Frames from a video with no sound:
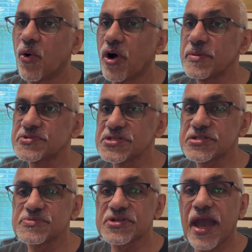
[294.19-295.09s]
OM
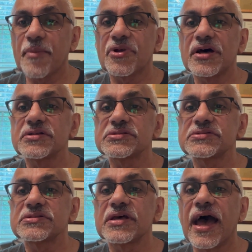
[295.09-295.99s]
Systems cameras,
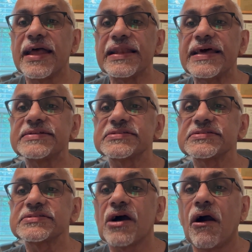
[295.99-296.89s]
and
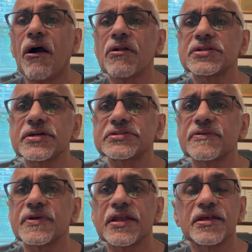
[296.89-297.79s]
lenses, all tucked
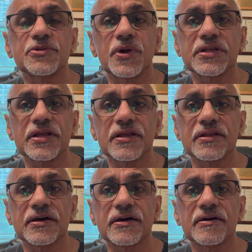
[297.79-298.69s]
away in a
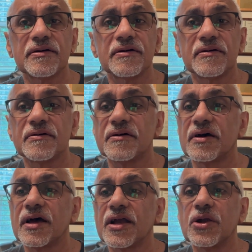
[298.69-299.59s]
20-liter
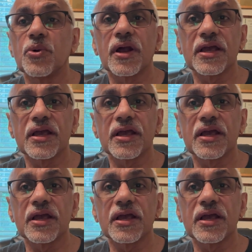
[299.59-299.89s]
Gura